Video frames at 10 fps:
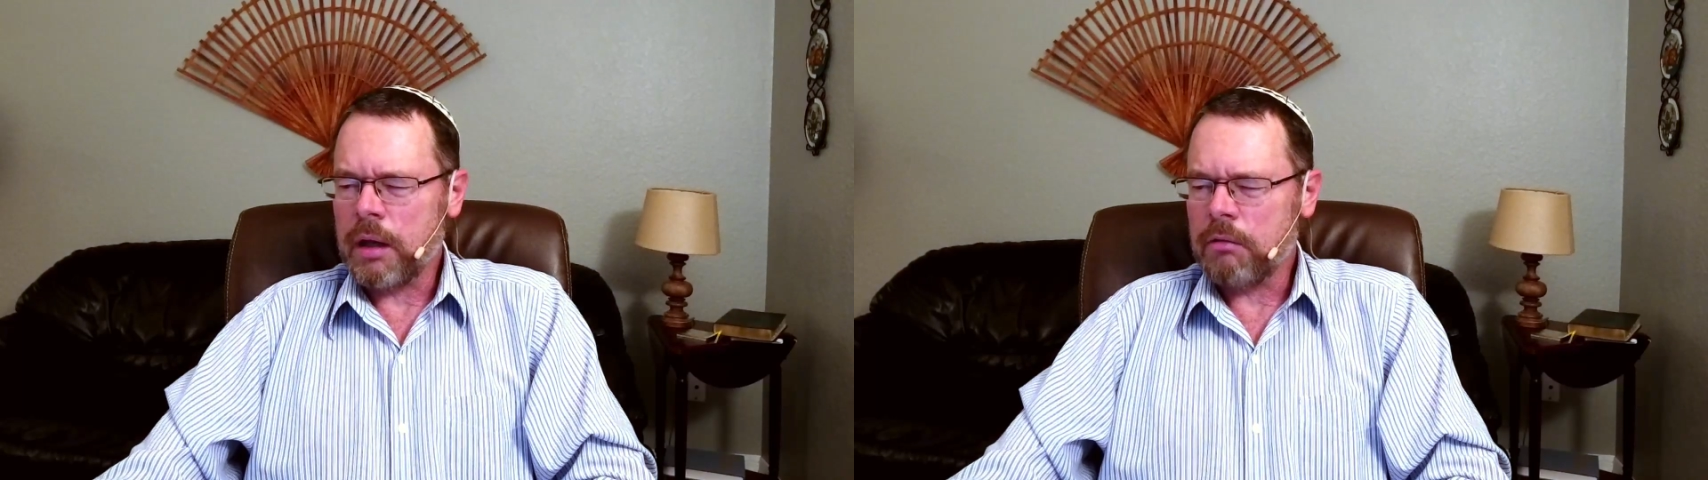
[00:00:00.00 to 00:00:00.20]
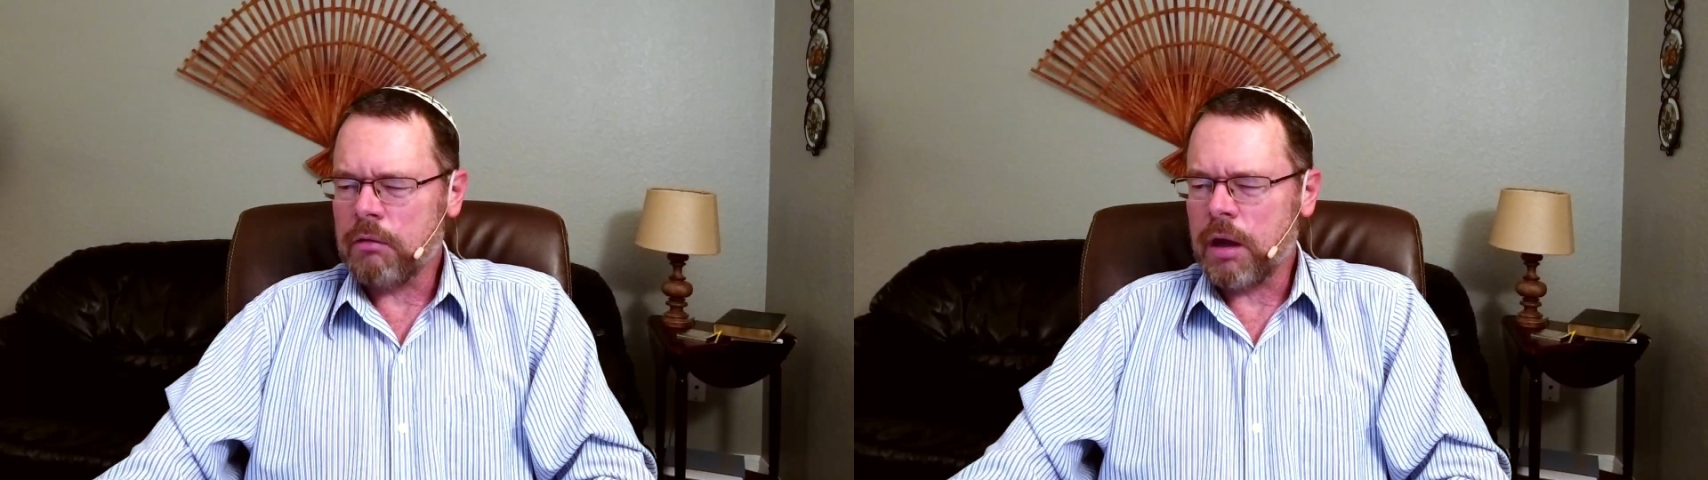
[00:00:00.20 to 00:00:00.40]

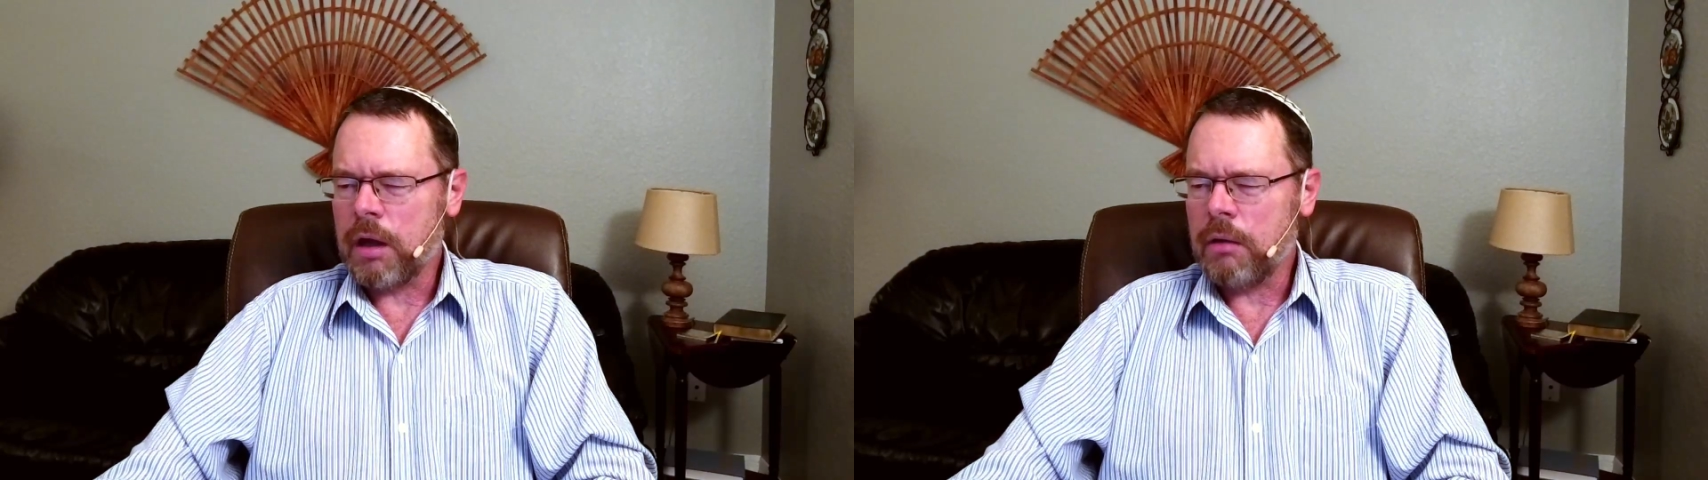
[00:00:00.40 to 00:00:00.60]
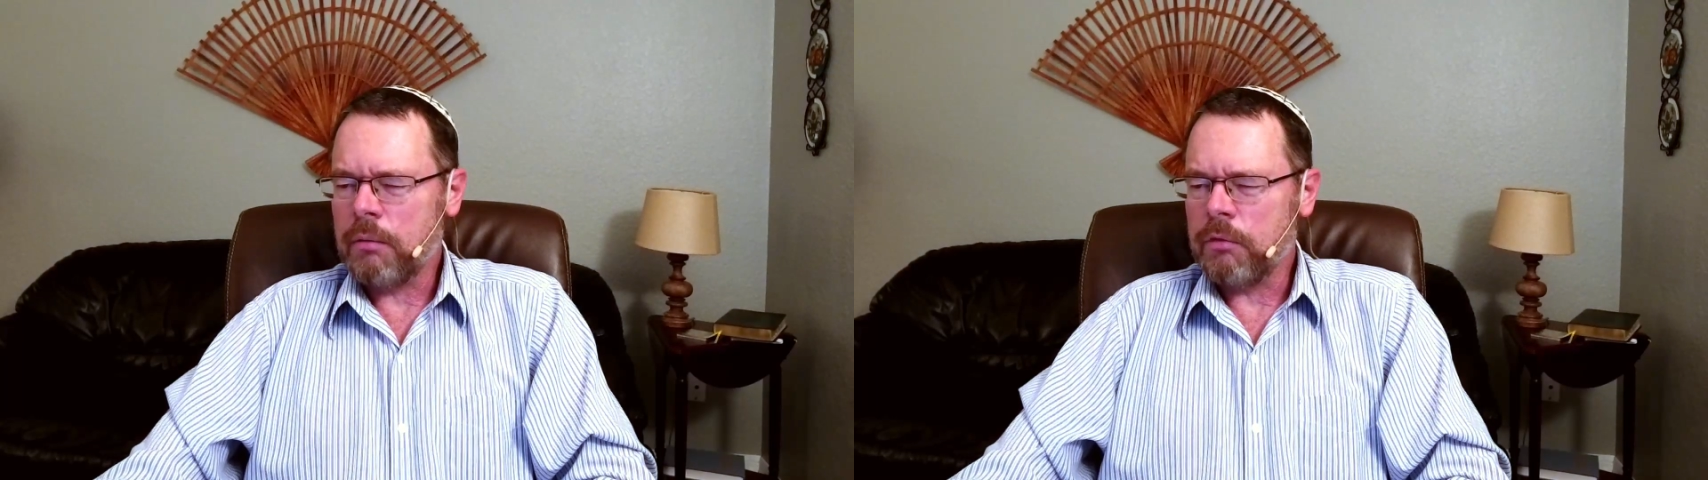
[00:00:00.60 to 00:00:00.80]
His
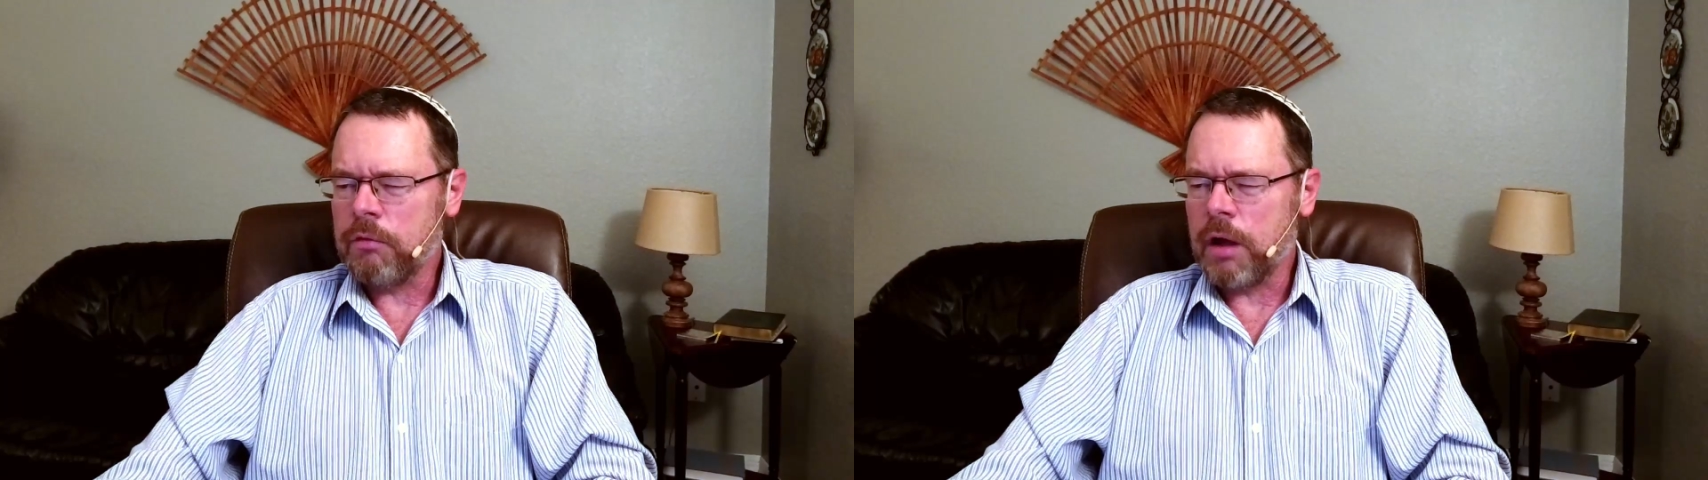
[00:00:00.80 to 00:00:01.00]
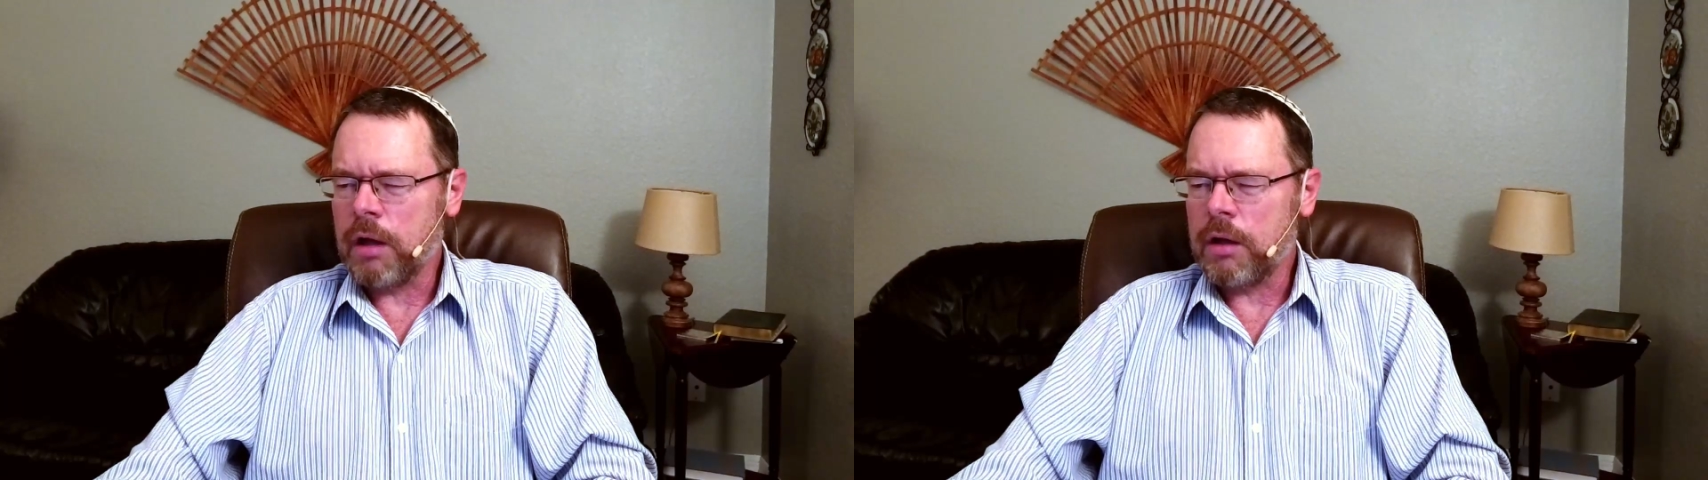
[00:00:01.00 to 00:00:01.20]
eye
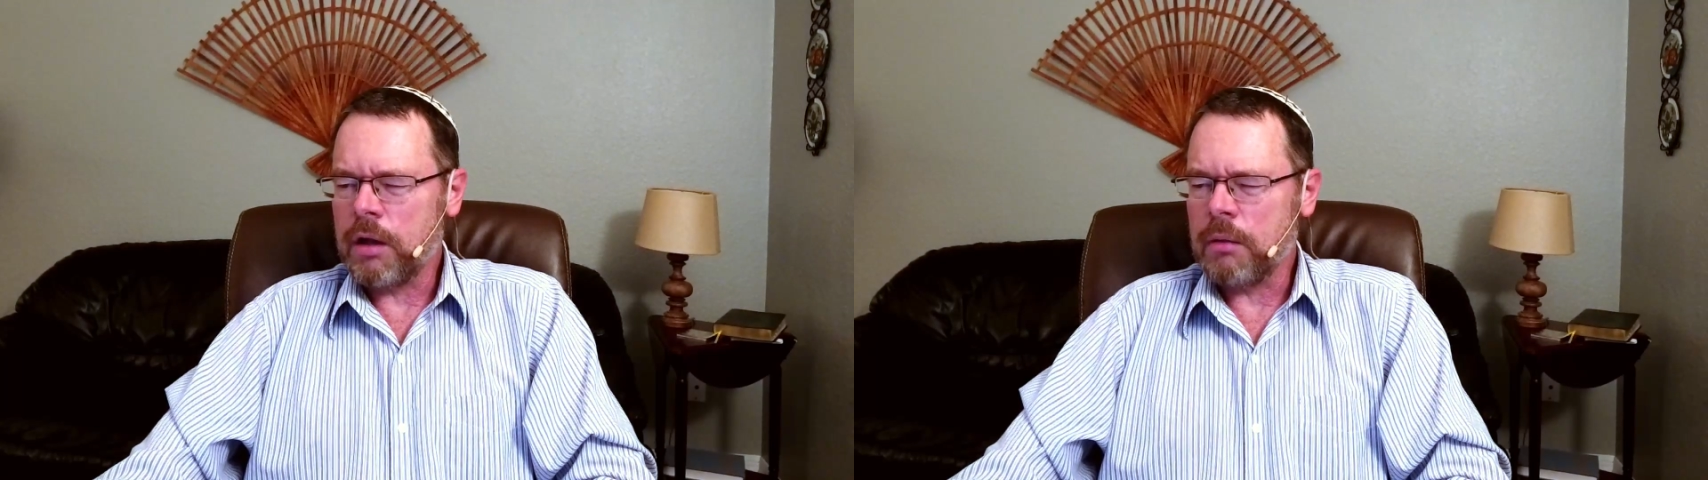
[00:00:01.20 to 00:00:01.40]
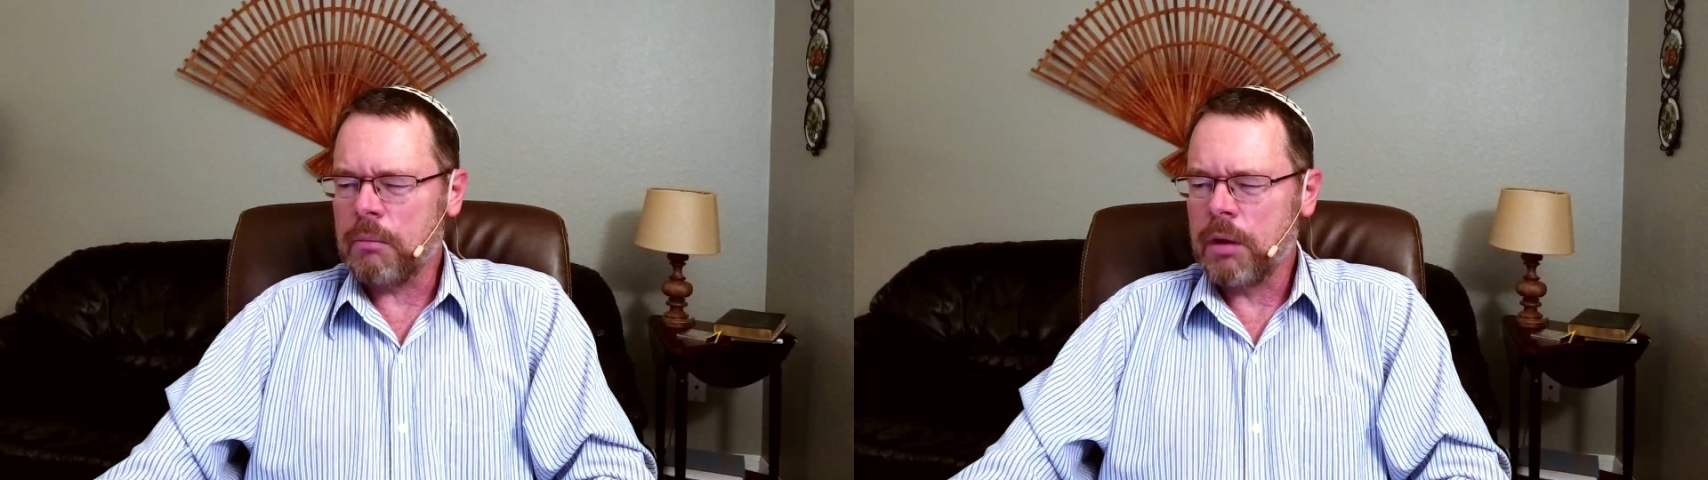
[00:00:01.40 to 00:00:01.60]
was not
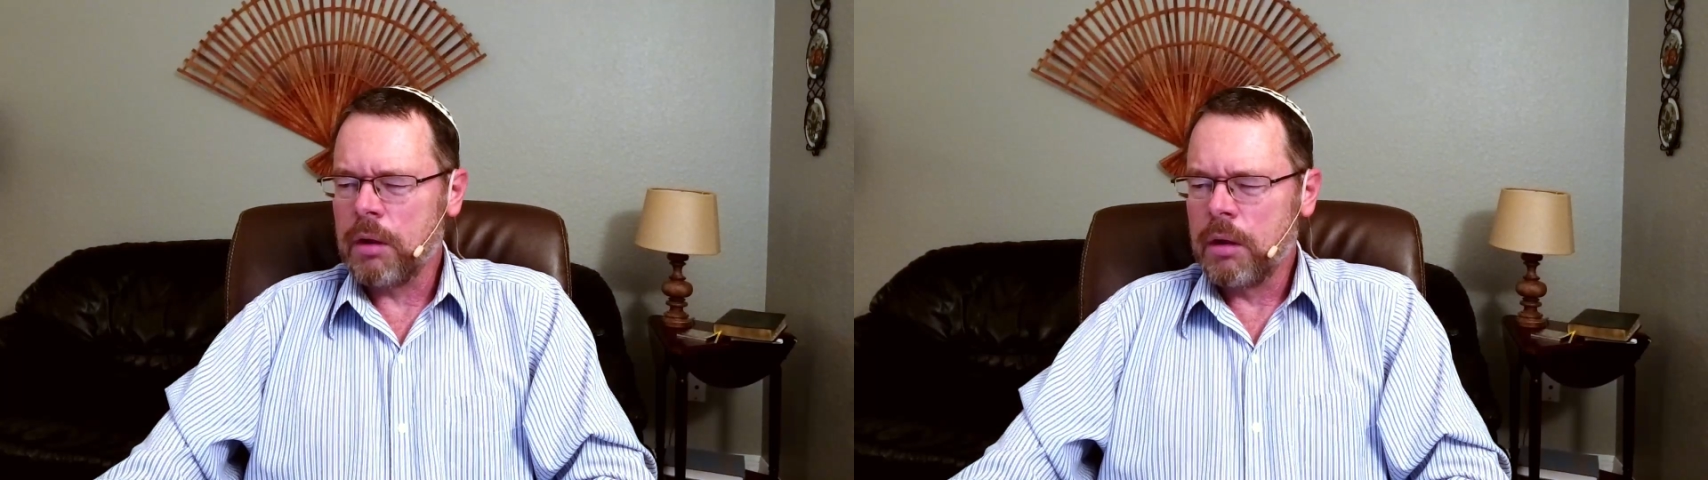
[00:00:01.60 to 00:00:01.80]
dim,